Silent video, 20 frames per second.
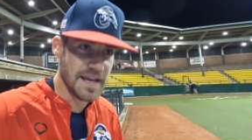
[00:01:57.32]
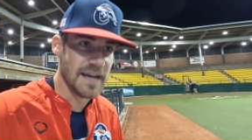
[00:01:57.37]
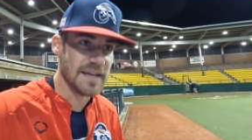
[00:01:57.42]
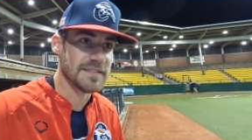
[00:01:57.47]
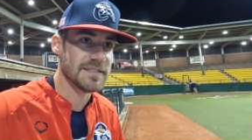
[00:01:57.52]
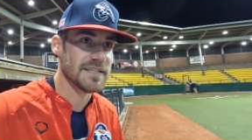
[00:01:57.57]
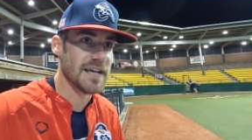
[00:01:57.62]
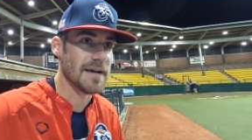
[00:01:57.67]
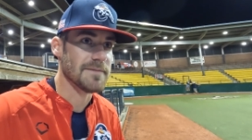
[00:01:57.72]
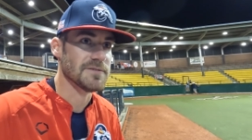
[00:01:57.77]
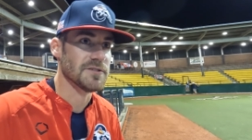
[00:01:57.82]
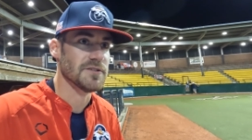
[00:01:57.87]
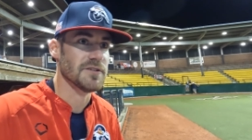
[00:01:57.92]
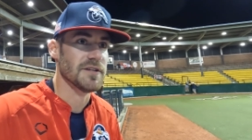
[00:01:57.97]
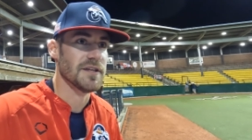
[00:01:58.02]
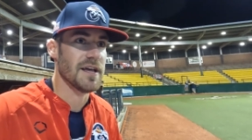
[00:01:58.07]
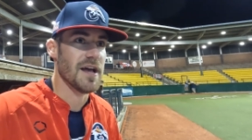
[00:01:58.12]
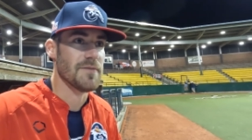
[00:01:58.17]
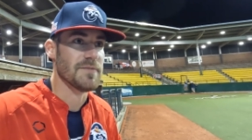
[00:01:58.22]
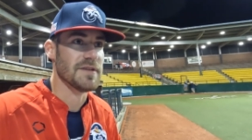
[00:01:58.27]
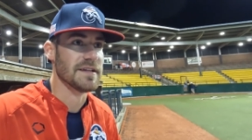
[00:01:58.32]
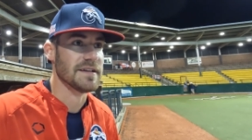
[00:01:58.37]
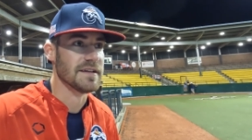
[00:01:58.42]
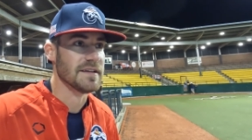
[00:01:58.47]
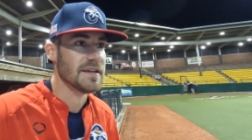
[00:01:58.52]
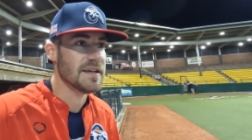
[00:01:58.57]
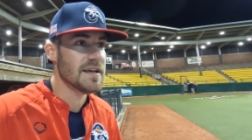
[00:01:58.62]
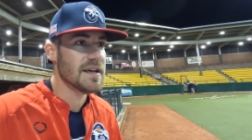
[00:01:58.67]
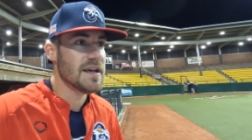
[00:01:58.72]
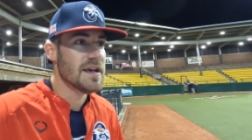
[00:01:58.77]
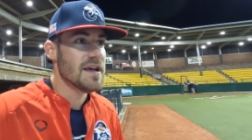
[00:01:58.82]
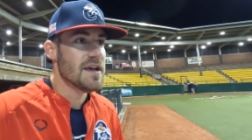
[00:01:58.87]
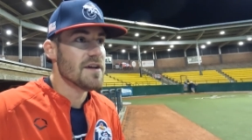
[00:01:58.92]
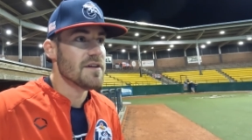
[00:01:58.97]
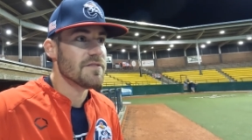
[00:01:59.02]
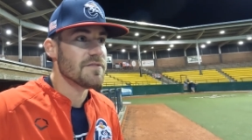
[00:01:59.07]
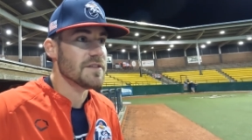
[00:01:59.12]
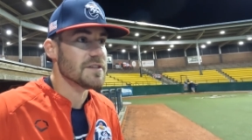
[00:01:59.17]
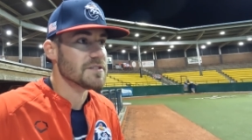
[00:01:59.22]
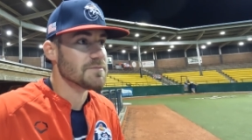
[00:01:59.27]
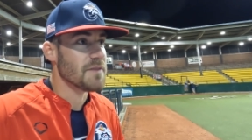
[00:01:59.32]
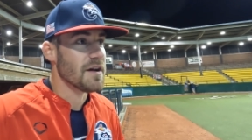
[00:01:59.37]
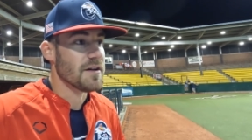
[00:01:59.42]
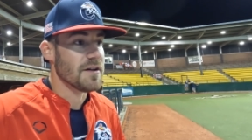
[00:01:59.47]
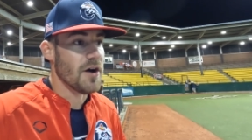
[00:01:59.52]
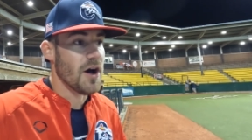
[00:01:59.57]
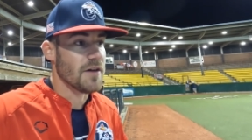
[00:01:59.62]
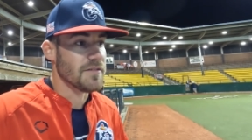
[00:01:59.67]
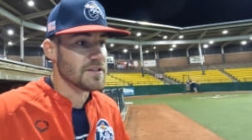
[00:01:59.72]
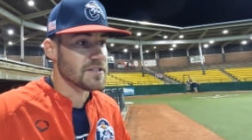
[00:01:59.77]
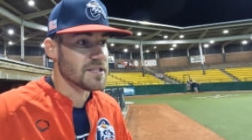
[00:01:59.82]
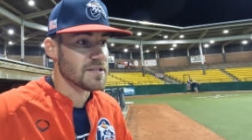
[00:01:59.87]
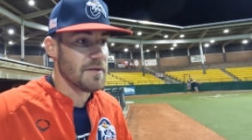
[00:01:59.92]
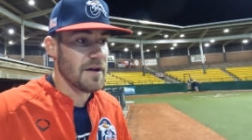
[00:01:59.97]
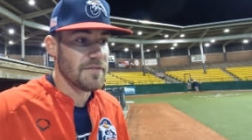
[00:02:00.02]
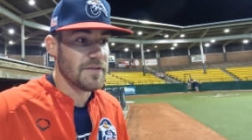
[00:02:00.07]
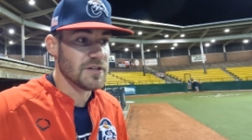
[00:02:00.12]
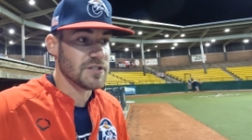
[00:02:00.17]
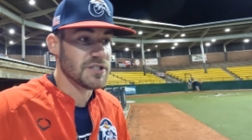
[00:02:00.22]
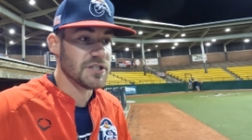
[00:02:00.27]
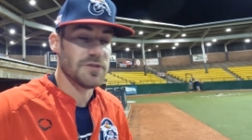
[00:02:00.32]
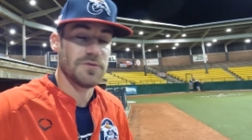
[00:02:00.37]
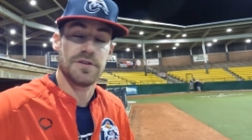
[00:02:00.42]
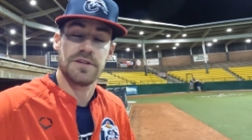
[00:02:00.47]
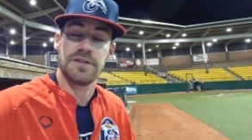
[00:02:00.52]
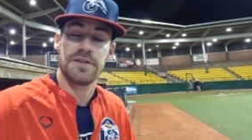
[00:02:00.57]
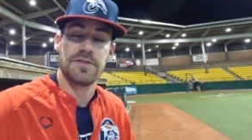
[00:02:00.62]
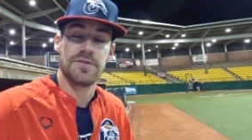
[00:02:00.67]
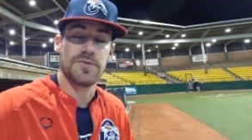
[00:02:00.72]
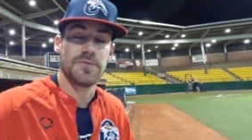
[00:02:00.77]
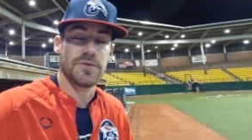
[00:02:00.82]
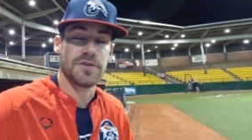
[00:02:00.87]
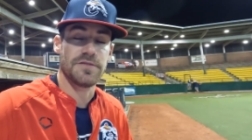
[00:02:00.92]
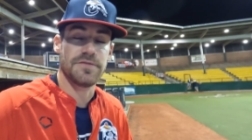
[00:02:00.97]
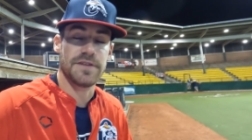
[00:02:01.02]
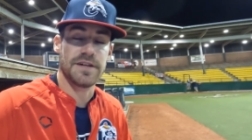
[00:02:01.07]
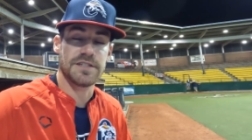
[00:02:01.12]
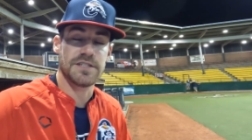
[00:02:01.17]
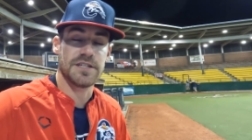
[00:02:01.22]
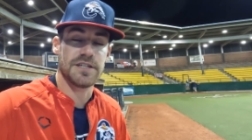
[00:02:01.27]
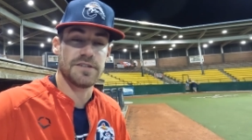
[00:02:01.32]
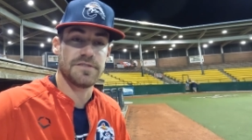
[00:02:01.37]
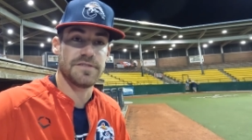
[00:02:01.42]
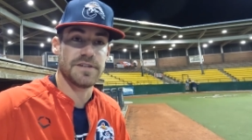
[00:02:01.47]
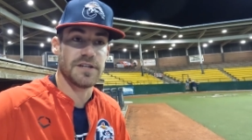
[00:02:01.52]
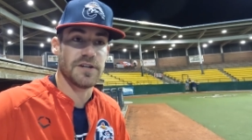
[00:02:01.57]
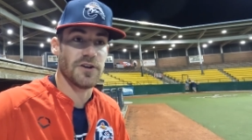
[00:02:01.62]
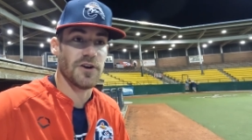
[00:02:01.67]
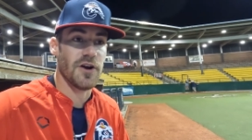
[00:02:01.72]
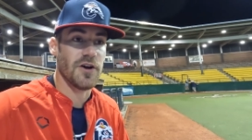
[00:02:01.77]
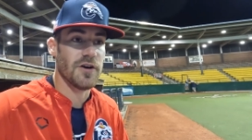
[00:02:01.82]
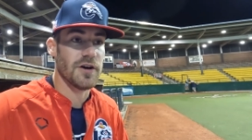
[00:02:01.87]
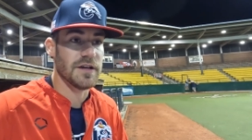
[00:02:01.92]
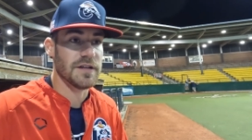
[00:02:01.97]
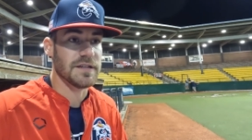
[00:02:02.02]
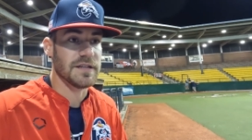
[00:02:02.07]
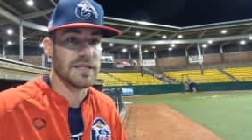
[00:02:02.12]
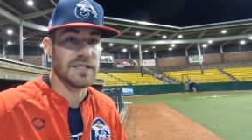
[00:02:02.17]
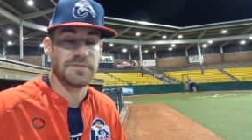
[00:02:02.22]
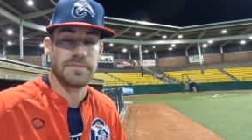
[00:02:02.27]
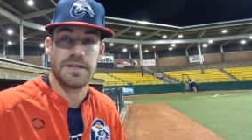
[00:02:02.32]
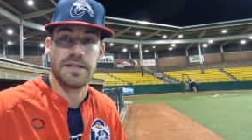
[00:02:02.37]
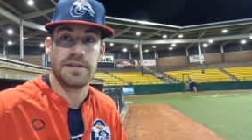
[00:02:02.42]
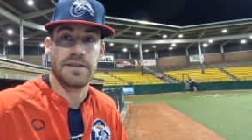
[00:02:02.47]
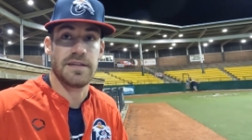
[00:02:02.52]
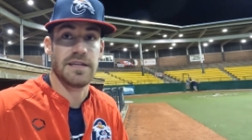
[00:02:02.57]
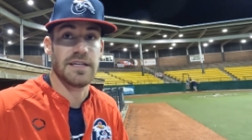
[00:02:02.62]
Yes, absolutely. I mean this is my obviously my first year with with Victor Figueroa, and he's been